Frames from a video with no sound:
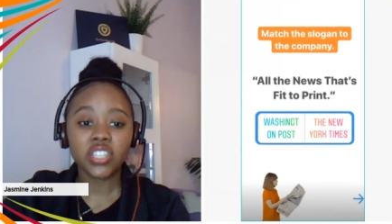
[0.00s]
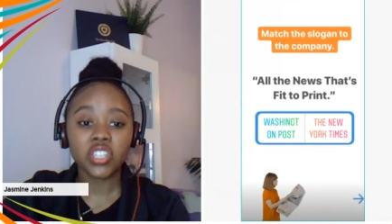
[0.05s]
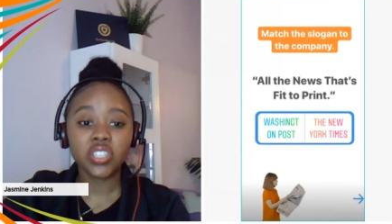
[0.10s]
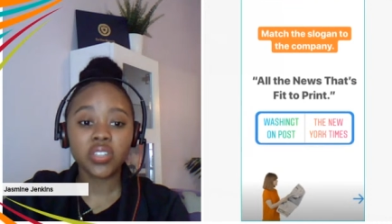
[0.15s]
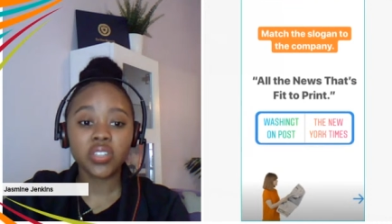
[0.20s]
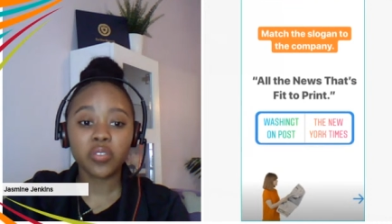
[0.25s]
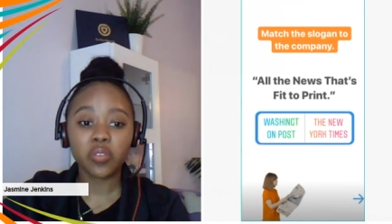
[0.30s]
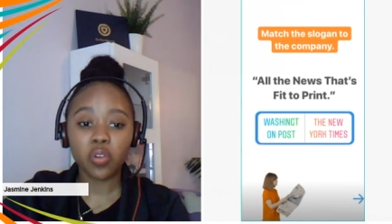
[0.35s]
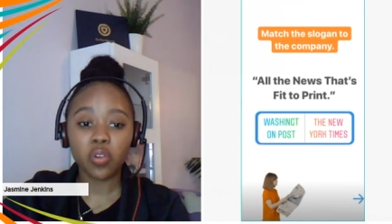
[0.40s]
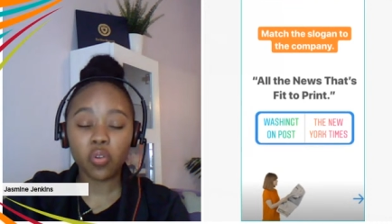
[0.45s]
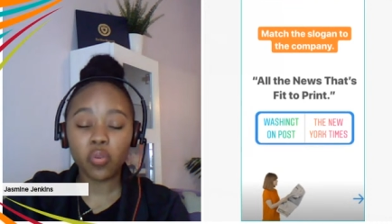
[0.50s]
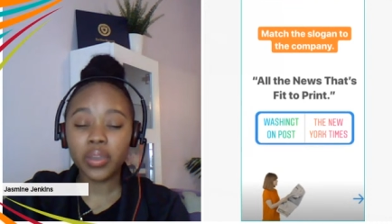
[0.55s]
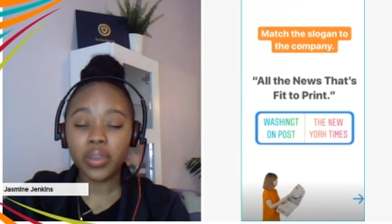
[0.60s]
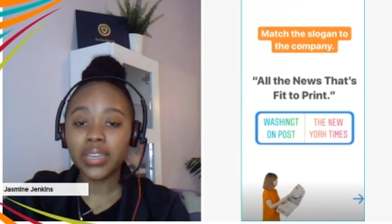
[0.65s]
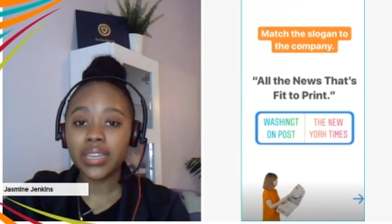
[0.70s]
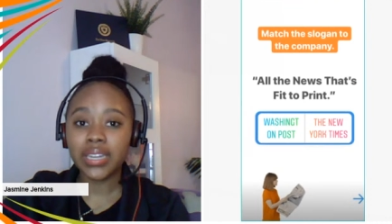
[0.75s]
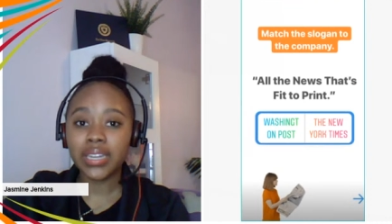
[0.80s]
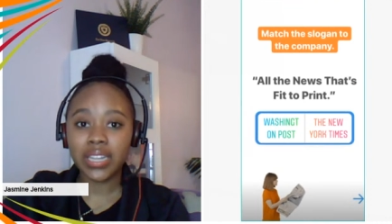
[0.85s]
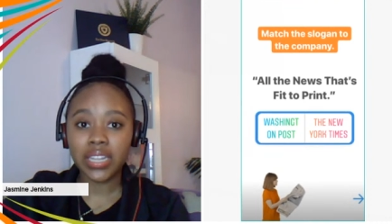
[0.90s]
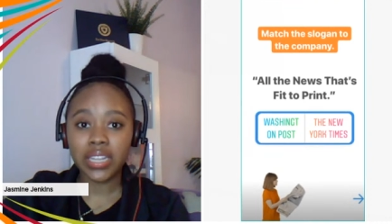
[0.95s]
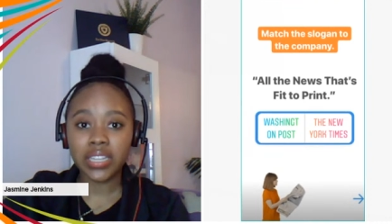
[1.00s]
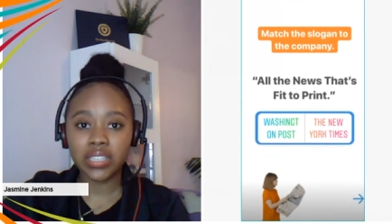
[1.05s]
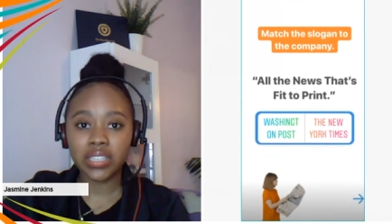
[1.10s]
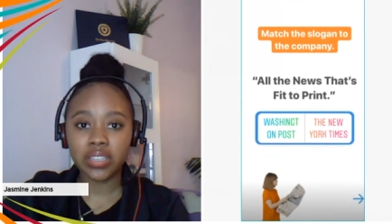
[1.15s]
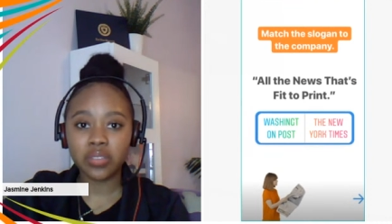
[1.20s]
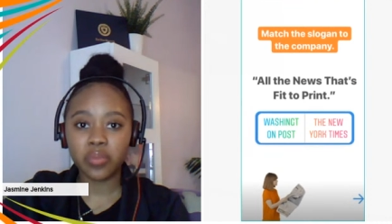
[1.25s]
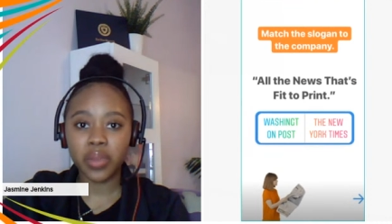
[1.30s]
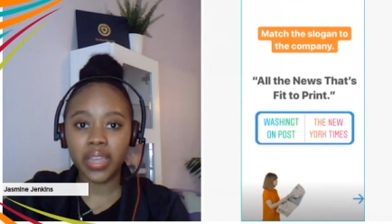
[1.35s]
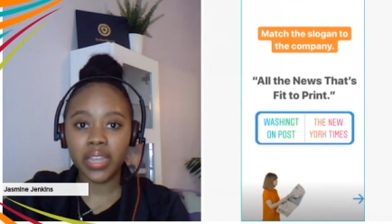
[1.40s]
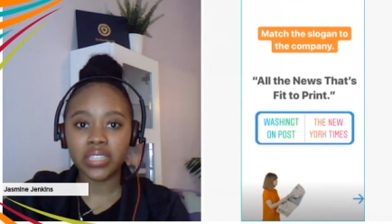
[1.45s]
just a quick and
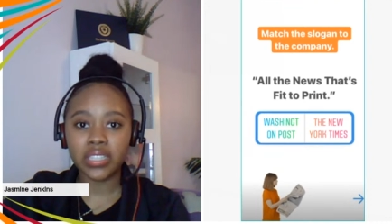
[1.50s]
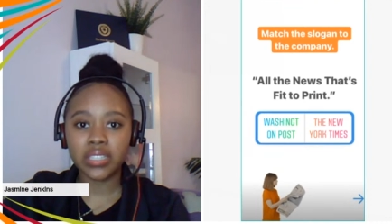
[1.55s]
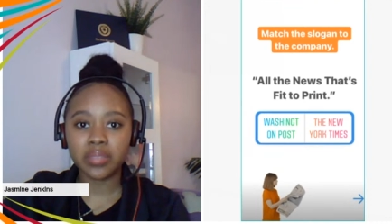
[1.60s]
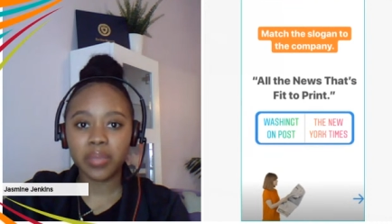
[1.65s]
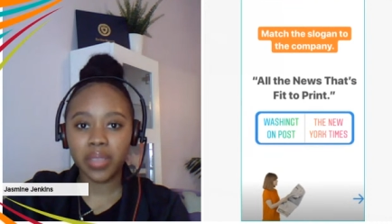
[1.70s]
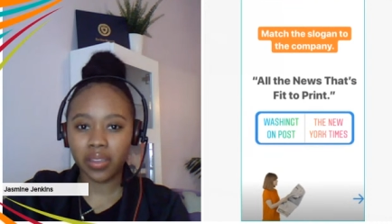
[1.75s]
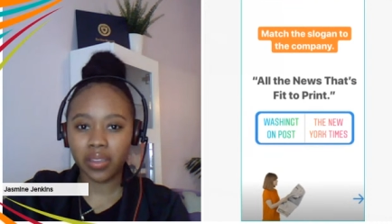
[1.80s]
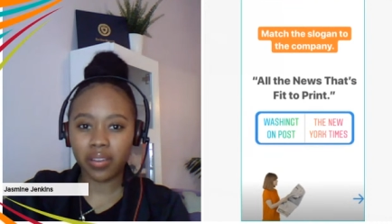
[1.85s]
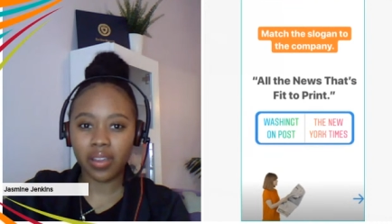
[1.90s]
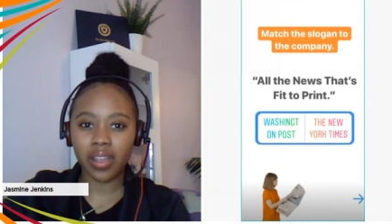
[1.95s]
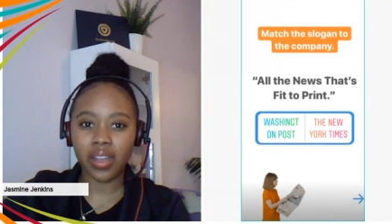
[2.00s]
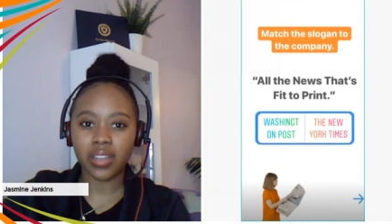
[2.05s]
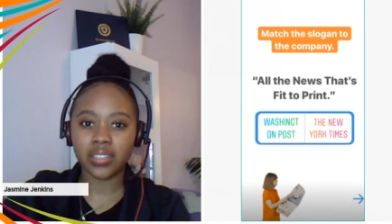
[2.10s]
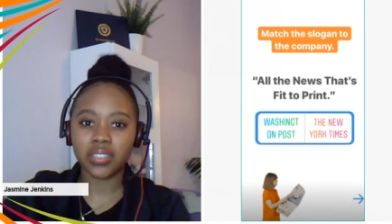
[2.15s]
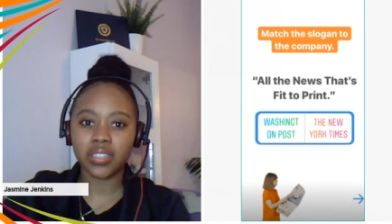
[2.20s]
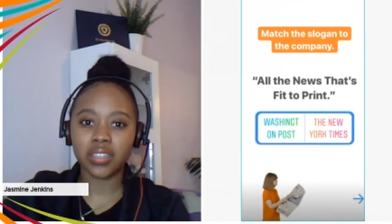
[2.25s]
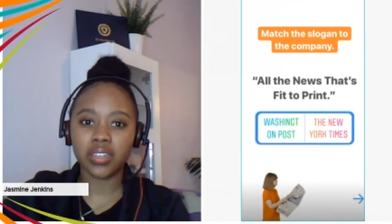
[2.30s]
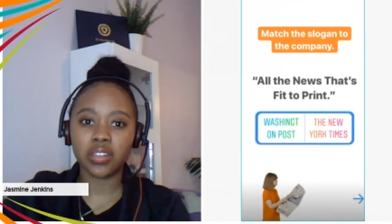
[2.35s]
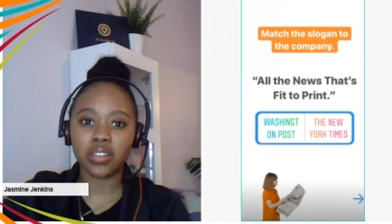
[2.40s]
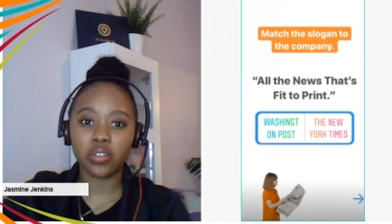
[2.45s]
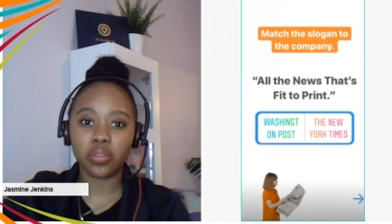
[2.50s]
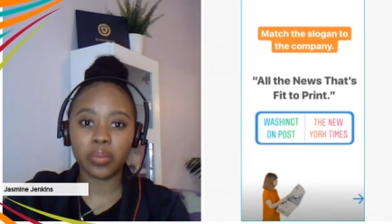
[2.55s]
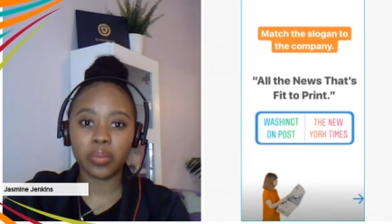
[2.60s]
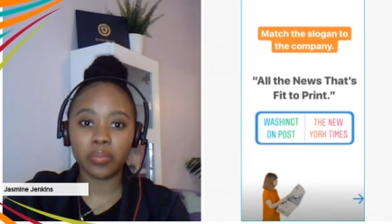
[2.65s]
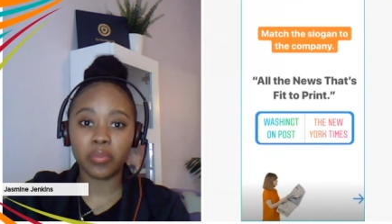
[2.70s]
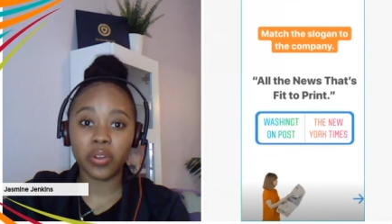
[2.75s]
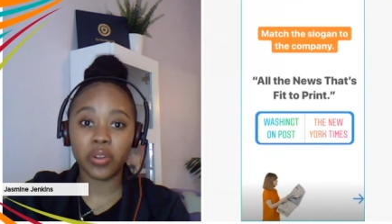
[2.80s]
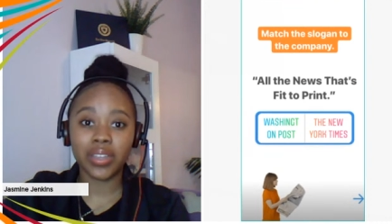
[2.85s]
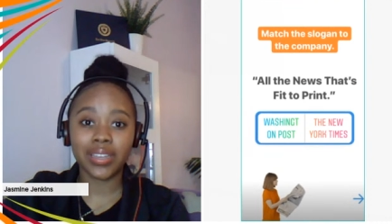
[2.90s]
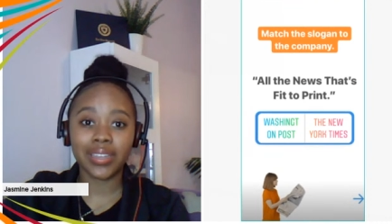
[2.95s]
easy way to make your content a little
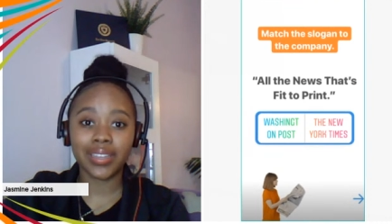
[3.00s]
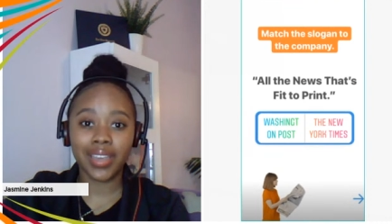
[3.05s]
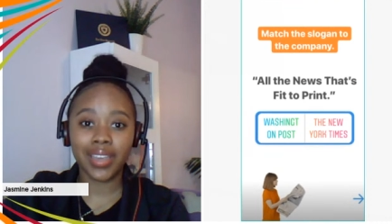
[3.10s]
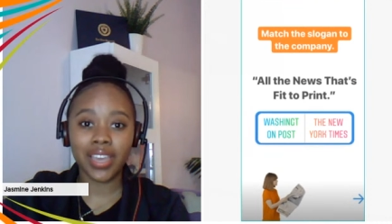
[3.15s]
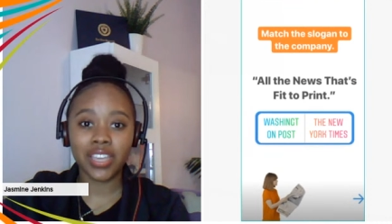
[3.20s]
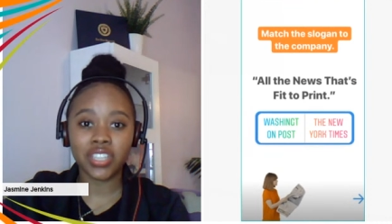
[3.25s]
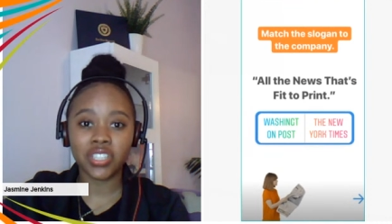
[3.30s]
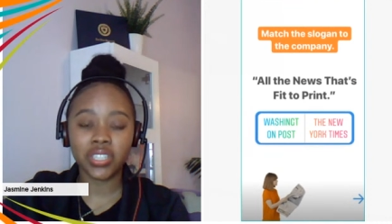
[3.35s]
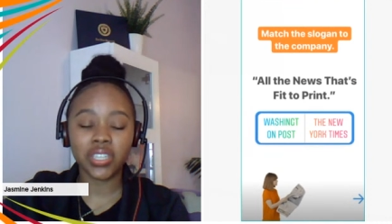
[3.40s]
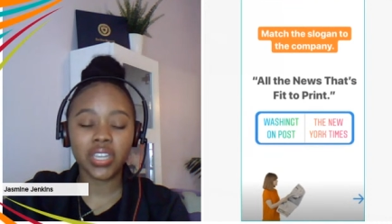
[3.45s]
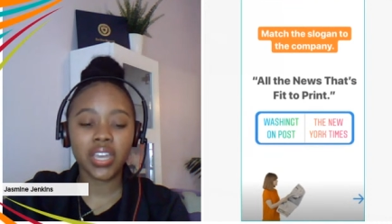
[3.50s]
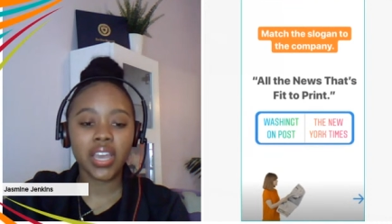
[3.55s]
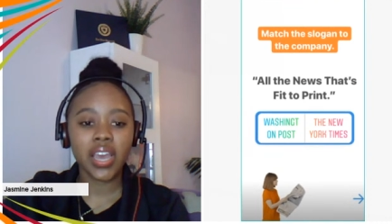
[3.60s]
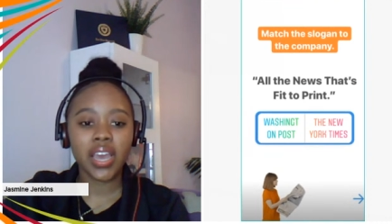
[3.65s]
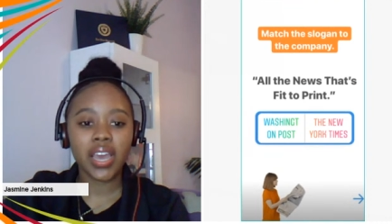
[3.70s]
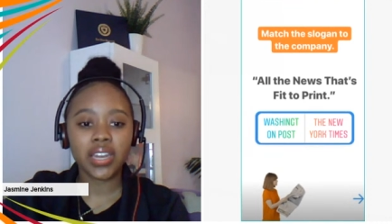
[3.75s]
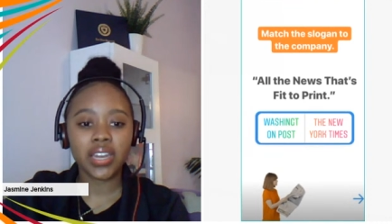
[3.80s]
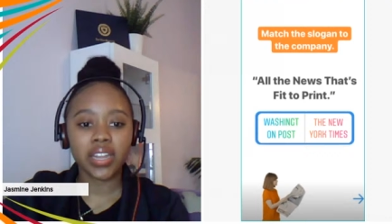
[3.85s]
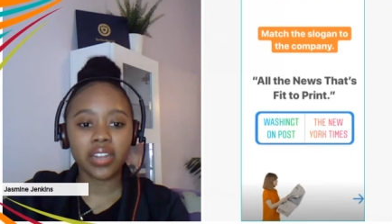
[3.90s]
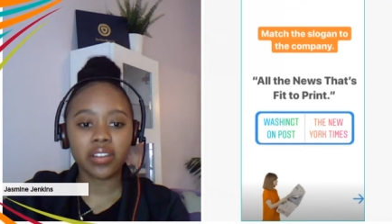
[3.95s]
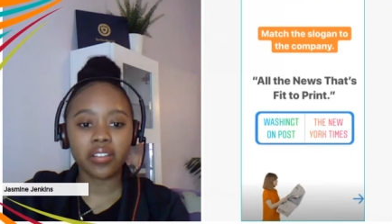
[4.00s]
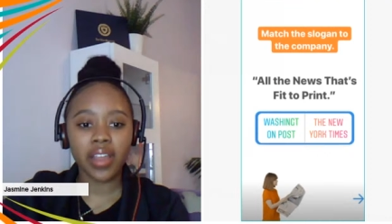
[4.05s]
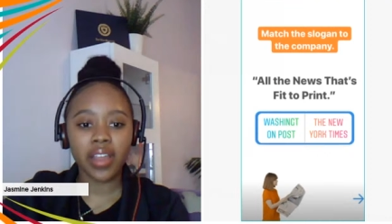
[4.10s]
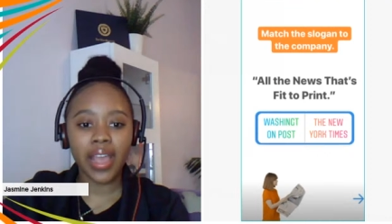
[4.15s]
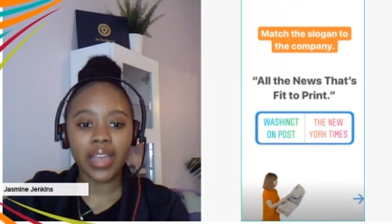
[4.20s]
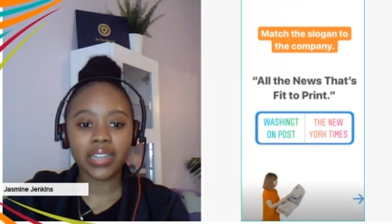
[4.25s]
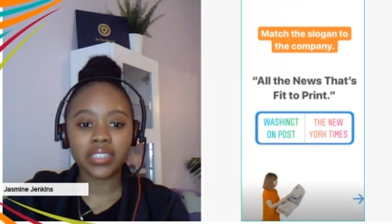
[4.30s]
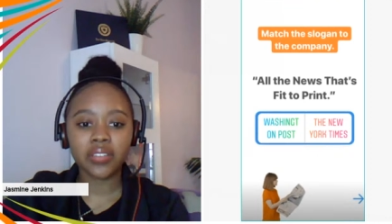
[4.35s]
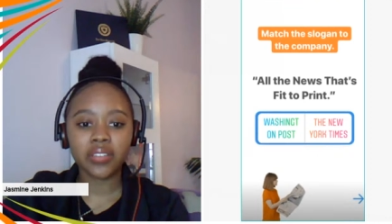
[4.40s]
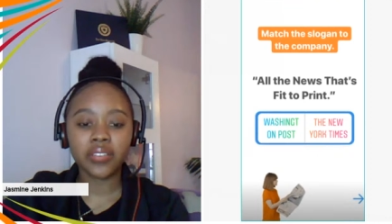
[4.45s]
bit more engaging and
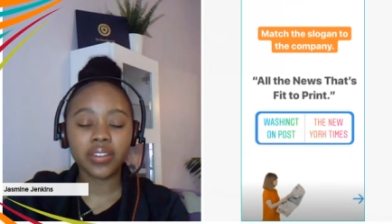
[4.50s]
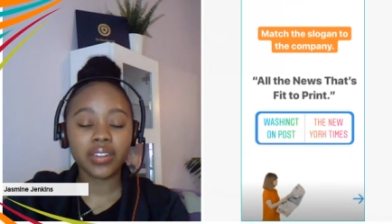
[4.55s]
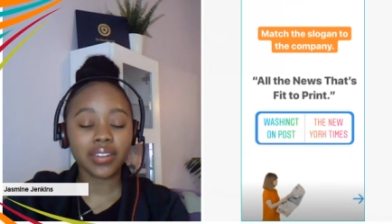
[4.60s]
interactive.